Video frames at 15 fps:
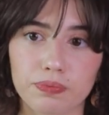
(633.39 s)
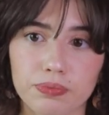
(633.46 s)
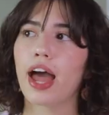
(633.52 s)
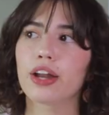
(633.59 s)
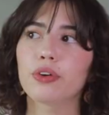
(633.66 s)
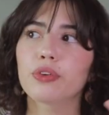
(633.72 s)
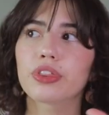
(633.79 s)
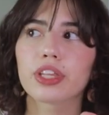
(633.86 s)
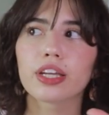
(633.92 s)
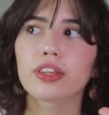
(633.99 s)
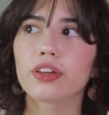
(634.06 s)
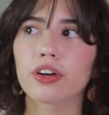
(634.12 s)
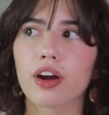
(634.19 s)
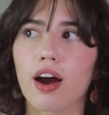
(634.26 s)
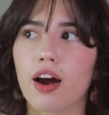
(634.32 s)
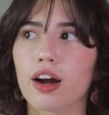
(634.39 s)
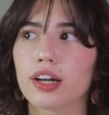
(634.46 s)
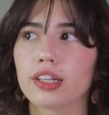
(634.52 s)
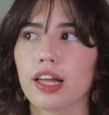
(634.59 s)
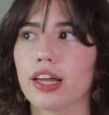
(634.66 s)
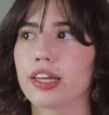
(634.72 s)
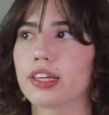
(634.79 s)
I don't think there are
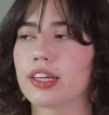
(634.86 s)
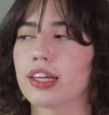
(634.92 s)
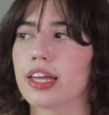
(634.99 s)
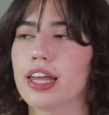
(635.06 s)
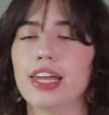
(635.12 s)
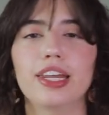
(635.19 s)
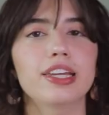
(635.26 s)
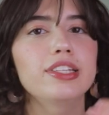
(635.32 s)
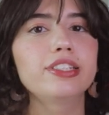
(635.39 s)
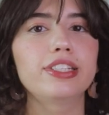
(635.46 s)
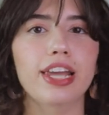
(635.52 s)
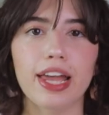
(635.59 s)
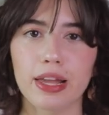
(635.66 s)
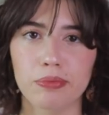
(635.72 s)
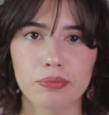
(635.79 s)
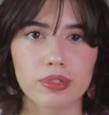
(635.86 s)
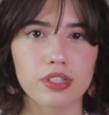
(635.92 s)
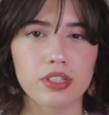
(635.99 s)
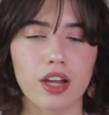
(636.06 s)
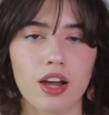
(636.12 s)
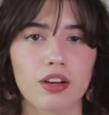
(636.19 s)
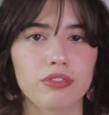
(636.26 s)
like hidden
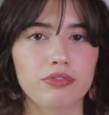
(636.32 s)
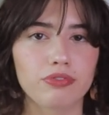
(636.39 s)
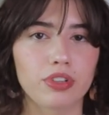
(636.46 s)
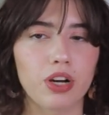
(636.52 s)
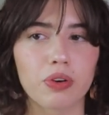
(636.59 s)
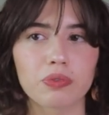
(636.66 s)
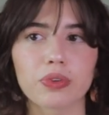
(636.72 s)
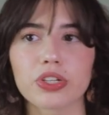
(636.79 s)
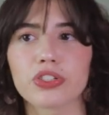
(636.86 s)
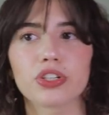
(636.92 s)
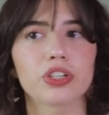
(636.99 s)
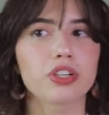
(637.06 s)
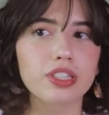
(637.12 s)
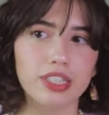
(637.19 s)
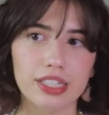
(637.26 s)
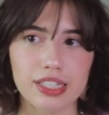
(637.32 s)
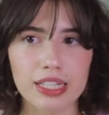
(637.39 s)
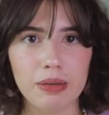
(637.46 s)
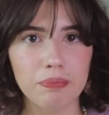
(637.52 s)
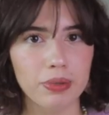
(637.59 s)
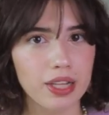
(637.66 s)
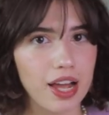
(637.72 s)
gems of original
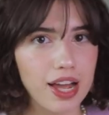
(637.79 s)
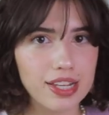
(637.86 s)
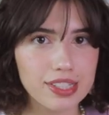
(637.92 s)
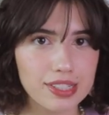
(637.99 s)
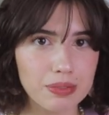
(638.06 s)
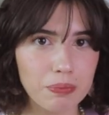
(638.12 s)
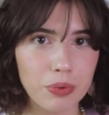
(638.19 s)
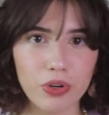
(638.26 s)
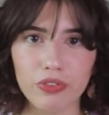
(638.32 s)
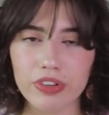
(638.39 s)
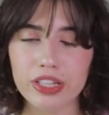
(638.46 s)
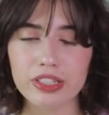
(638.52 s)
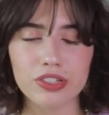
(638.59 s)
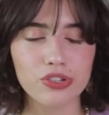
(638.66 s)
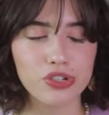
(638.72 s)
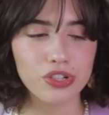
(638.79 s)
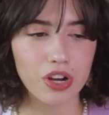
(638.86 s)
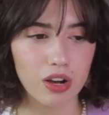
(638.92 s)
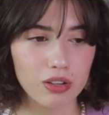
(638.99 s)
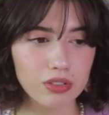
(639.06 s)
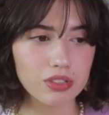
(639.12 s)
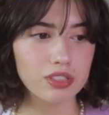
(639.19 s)
Disney Plus movies and
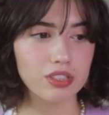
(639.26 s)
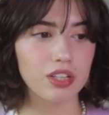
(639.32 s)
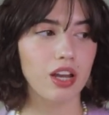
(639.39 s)
shows.